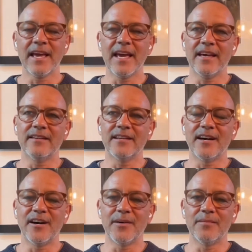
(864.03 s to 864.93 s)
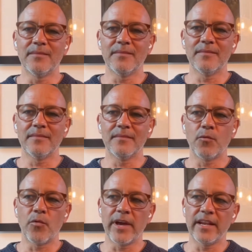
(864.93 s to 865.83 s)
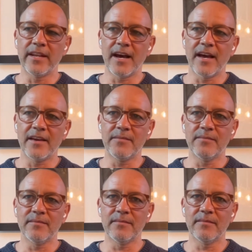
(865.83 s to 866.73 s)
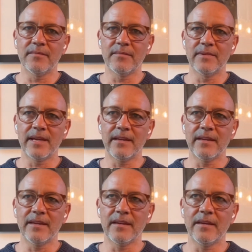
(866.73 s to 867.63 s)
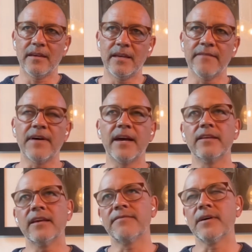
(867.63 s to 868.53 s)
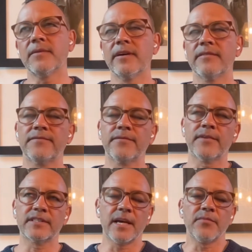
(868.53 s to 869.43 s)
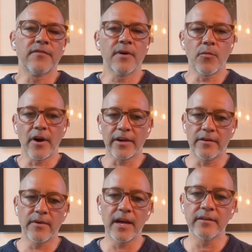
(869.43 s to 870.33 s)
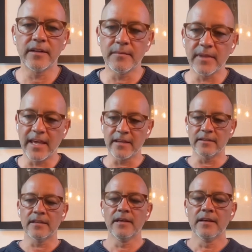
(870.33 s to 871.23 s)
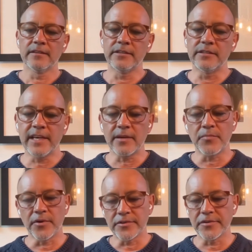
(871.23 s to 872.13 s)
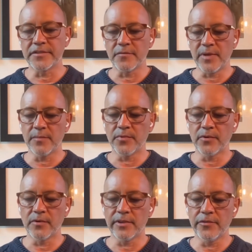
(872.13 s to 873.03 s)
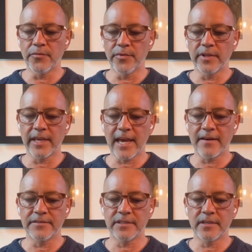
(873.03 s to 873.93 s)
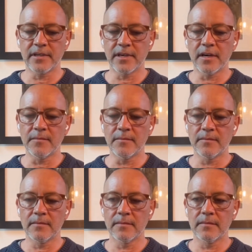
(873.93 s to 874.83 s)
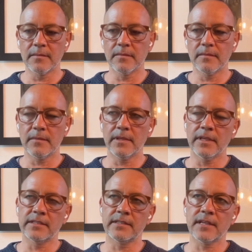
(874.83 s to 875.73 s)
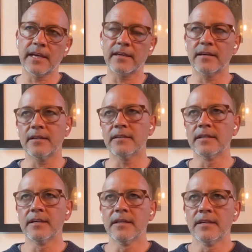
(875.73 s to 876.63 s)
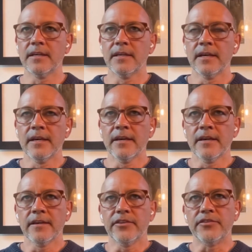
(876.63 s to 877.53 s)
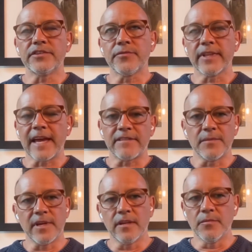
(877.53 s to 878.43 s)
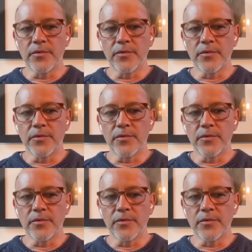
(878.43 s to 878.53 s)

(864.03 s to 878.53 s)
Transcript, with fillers: and um, when i'm if i if i'm if, for example if i'm walking around and i'm and to take portraits of people you really have to um, it's like a you just really have to be in the